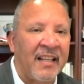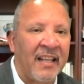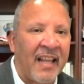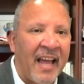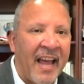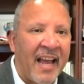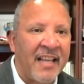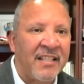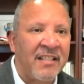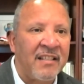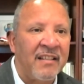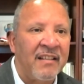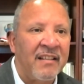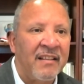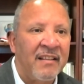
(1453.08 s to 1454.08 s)

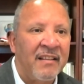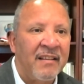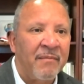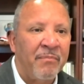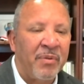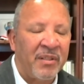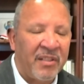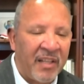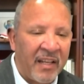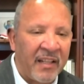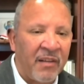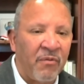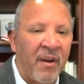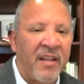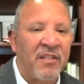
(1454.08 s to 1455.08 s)
class,
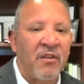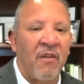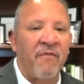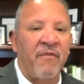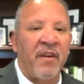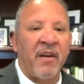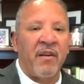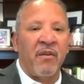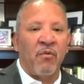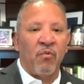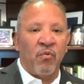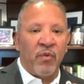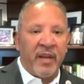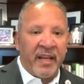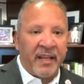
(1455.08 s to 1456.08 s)
particularly race, are very
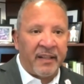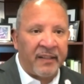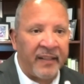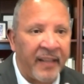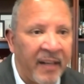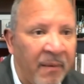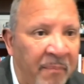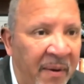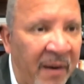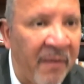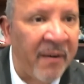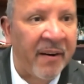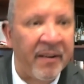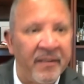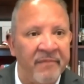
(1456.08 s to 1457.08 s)
real in America.